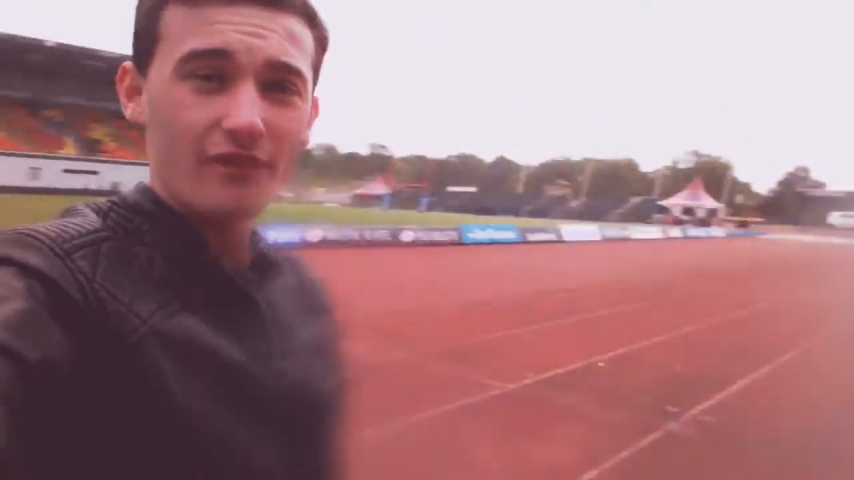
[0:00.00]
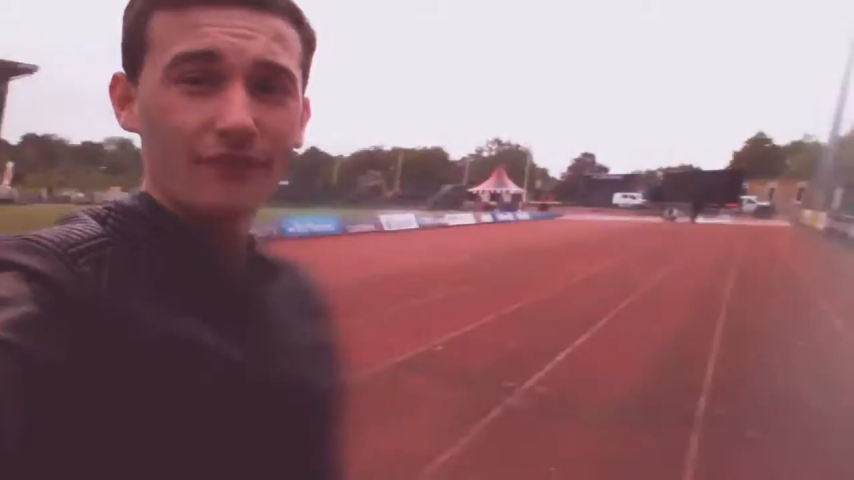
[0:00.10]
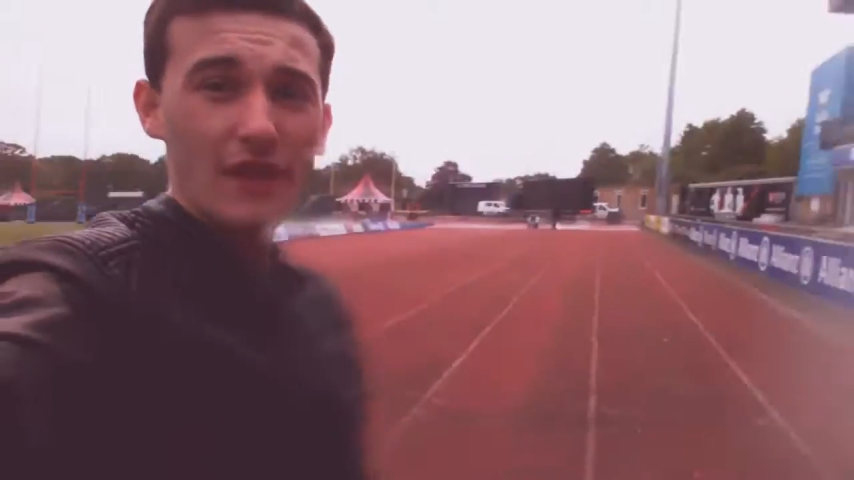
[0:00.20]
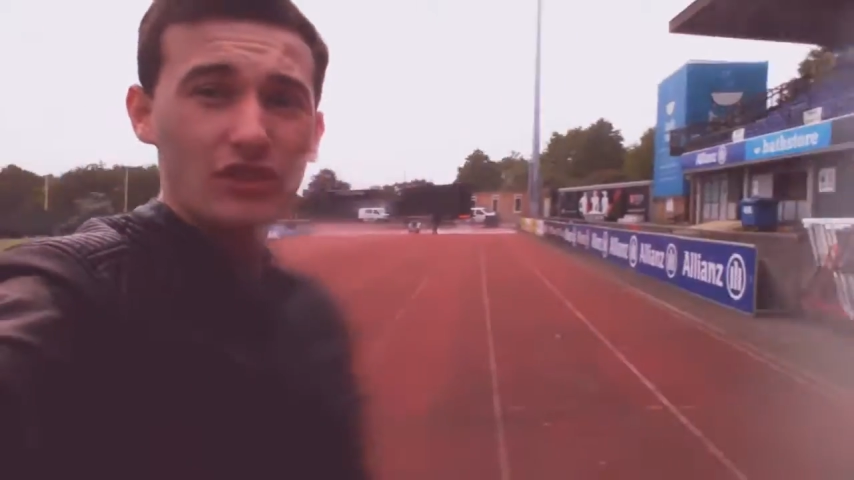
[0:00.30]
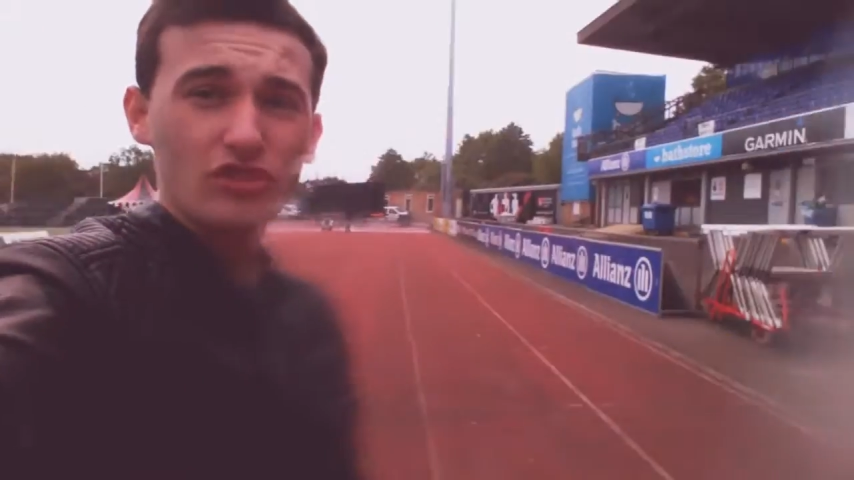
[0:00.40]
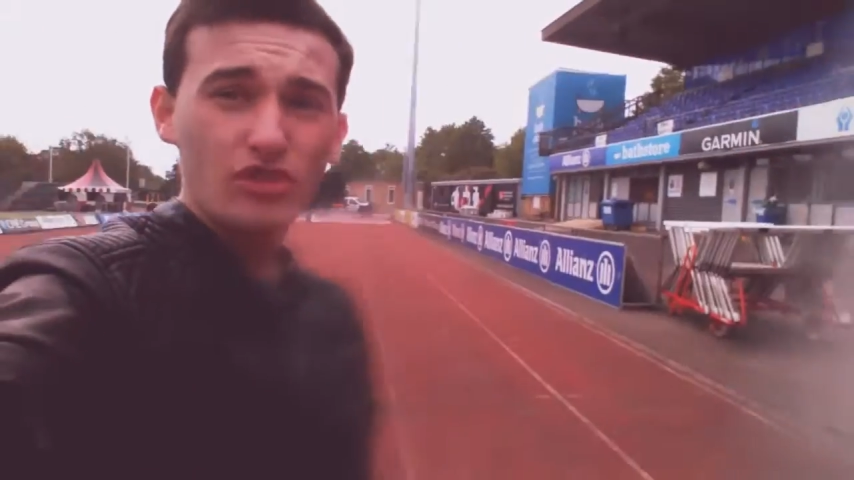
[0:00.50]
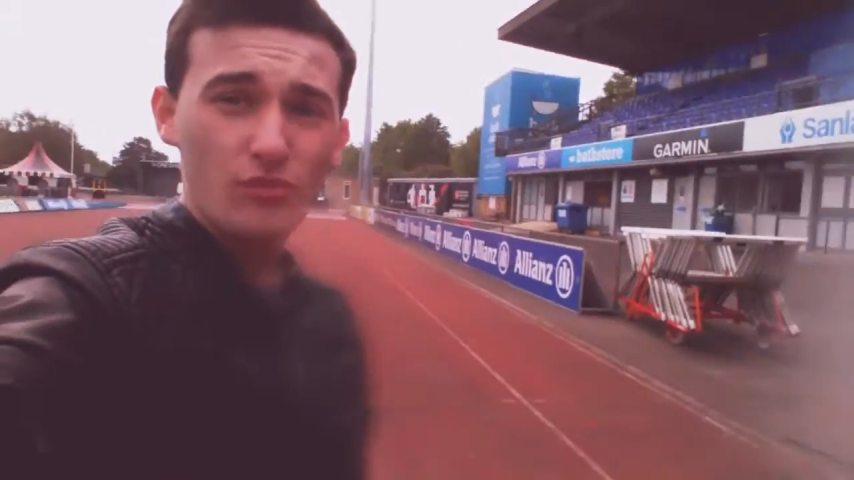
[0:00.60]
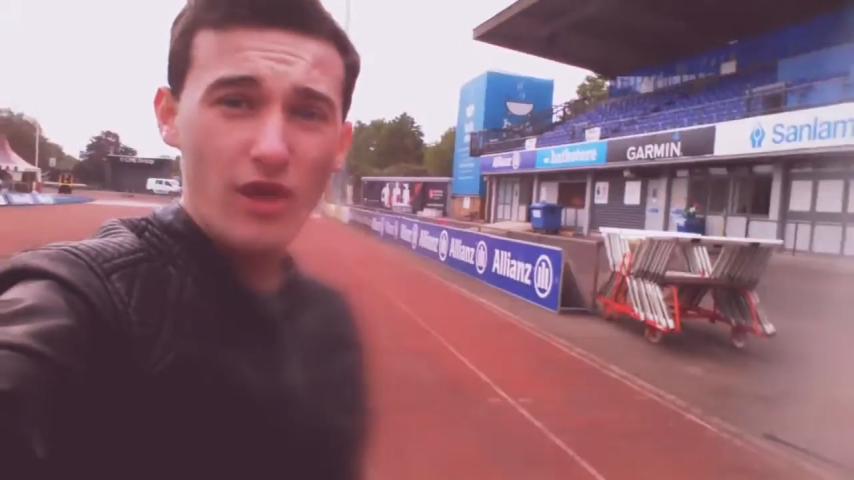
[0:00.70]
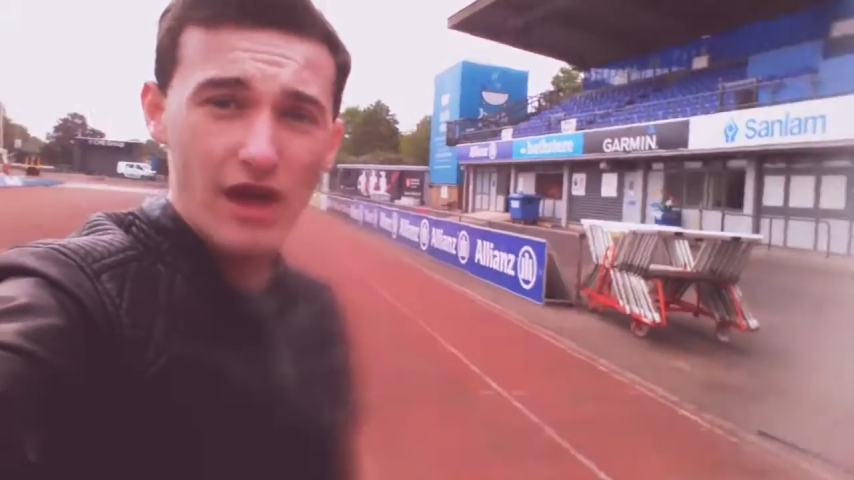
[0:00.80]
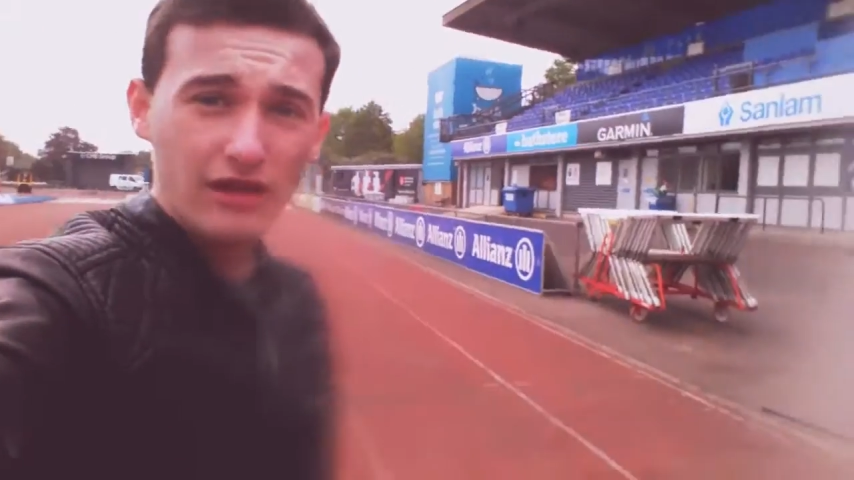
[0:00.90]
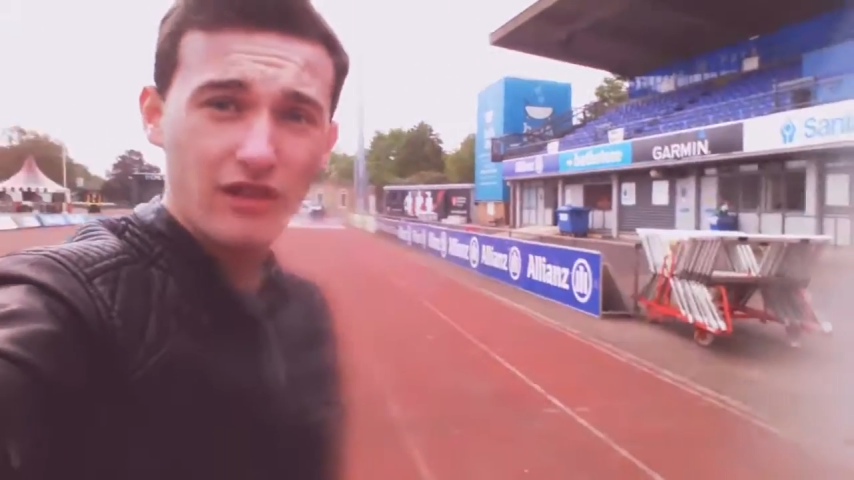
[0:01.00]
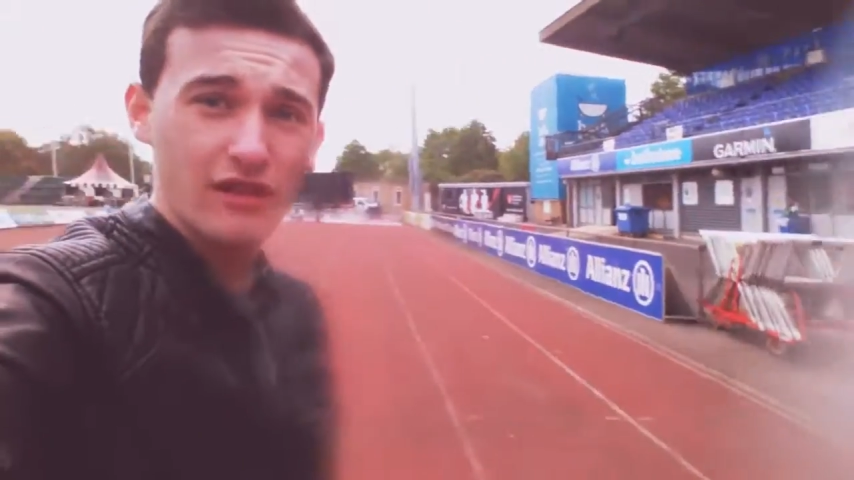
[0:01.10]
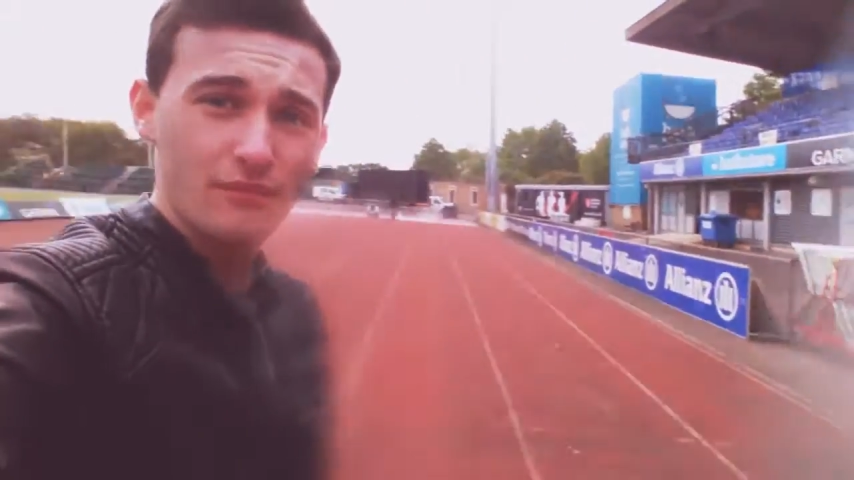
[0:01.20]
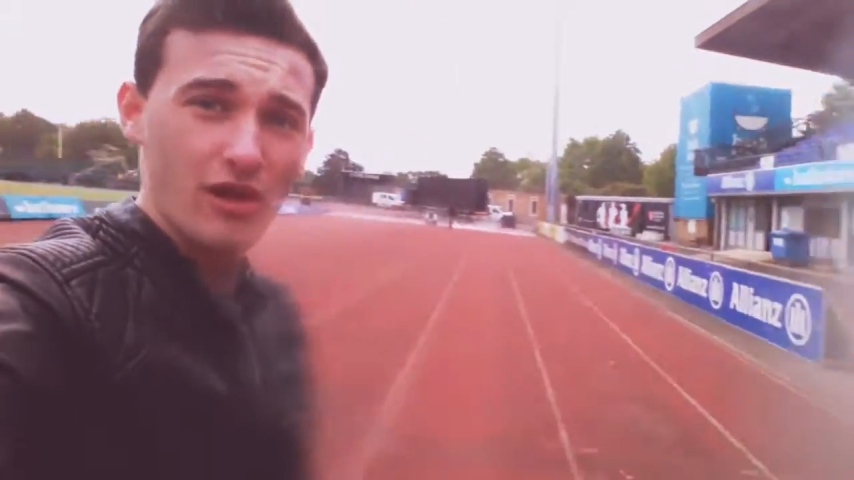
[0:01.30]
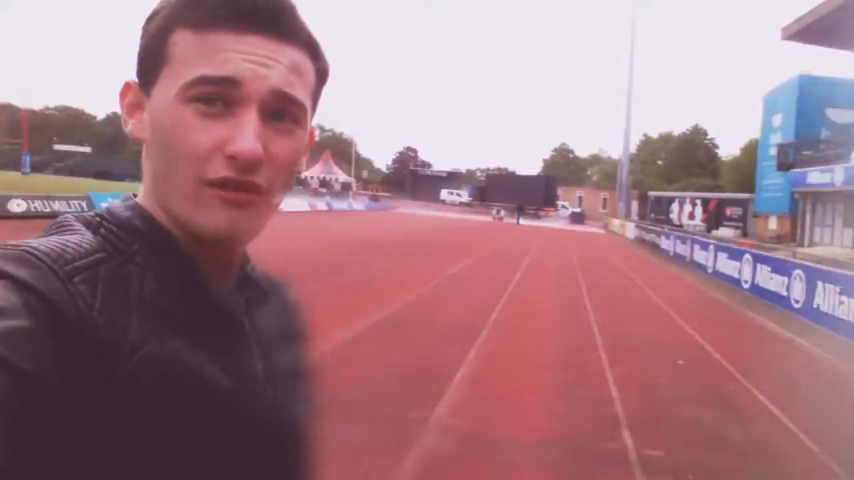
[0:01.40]
they're doing some work
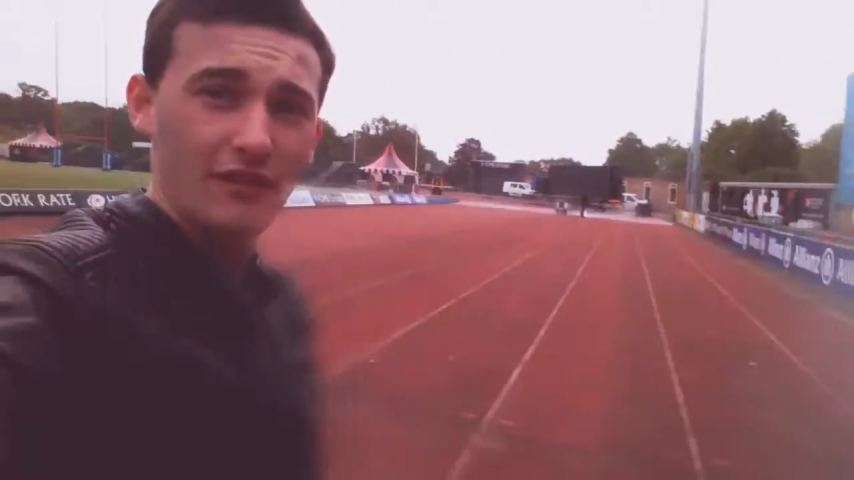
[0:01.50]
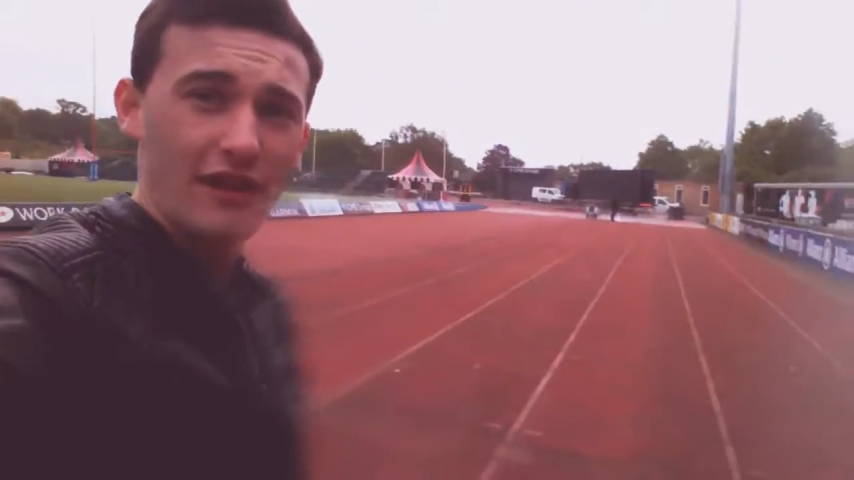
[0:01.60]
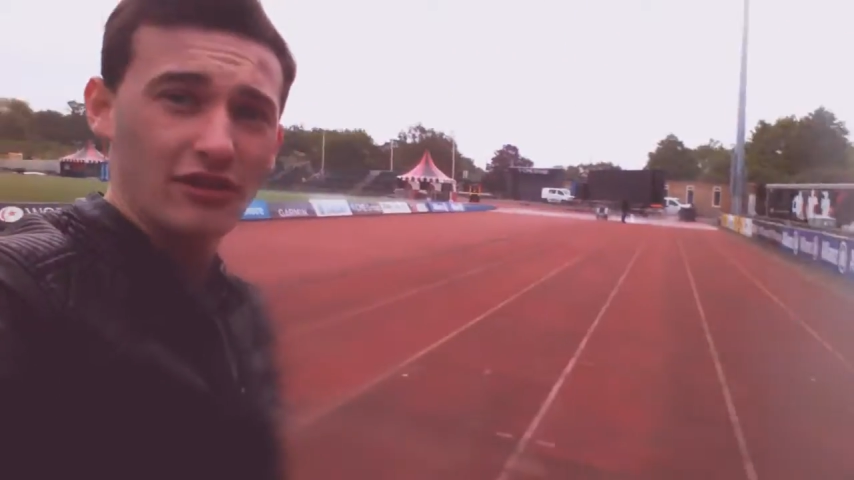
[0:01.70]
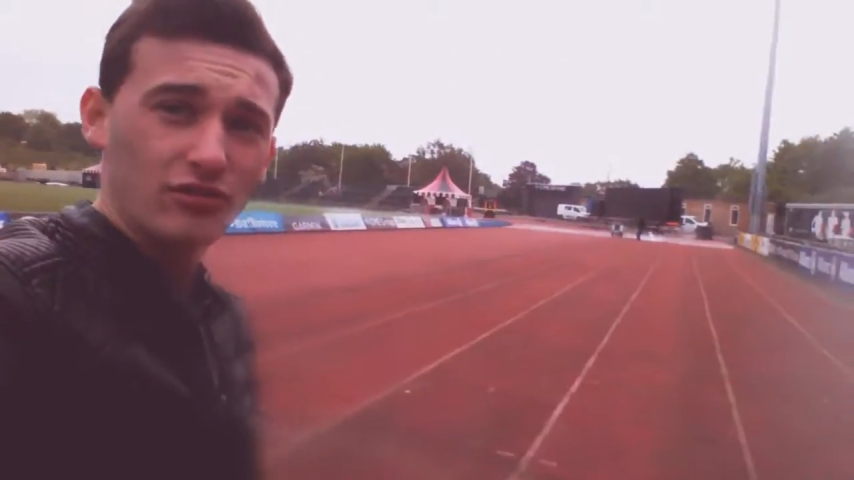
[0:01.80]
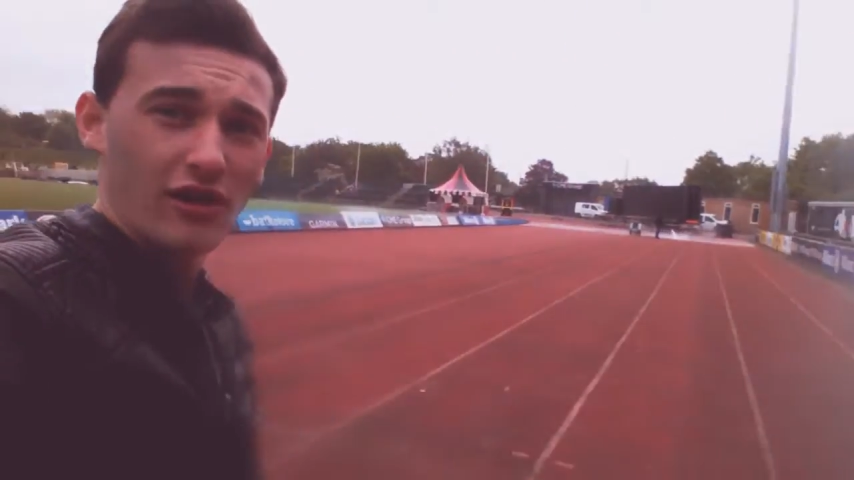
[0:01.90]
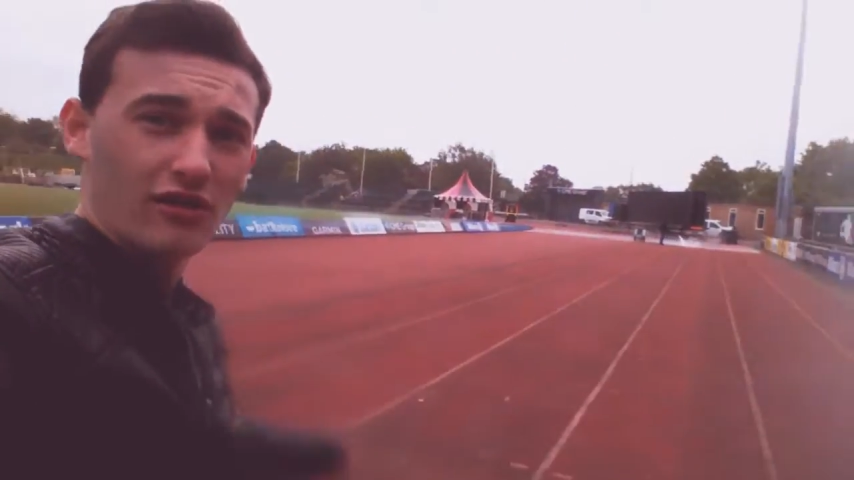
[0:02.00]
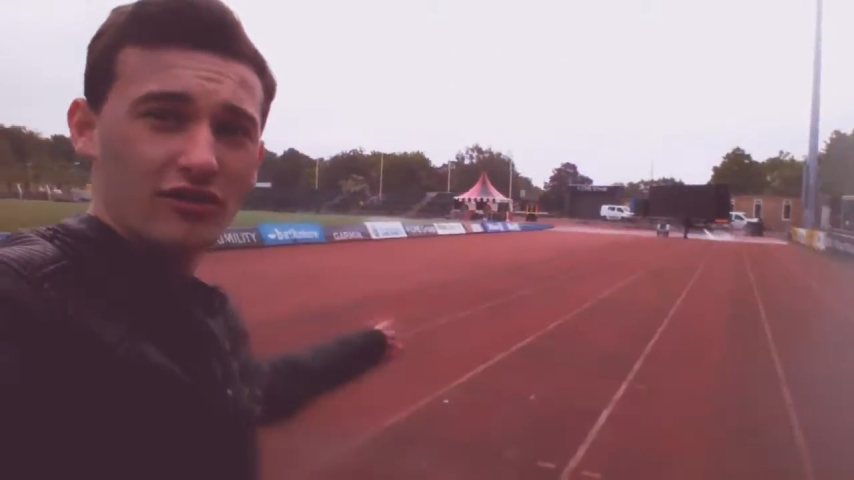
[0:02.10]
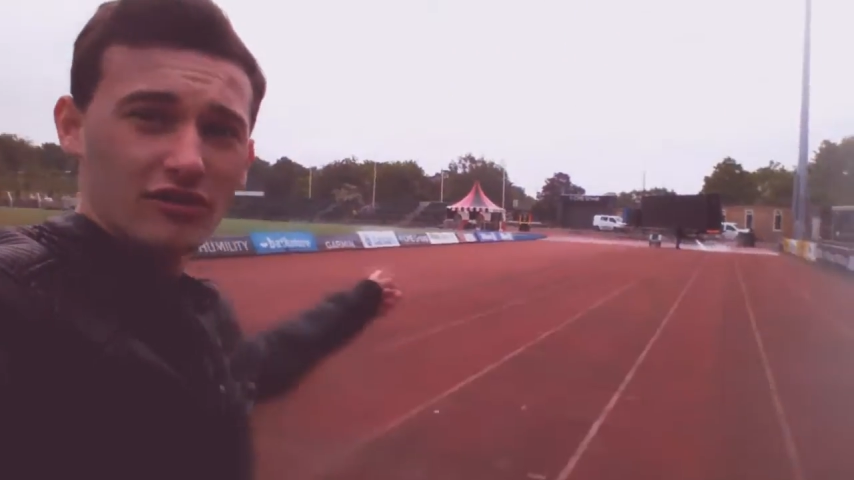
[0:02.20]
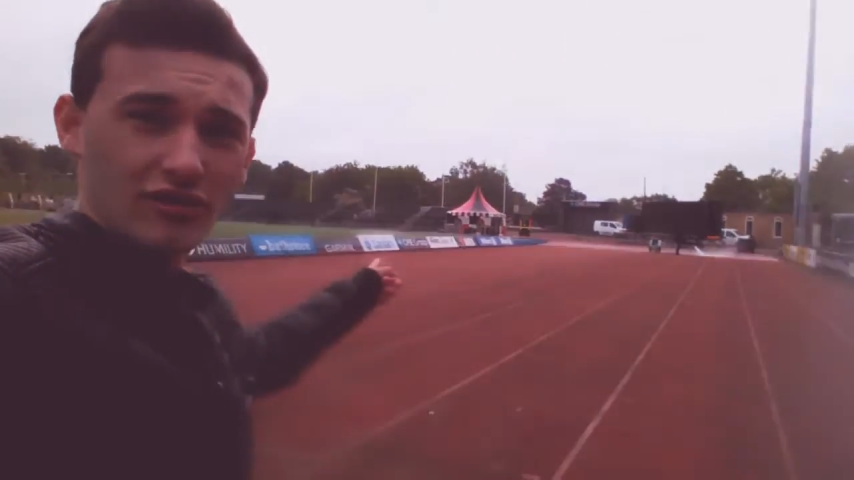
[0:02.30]
over there as well.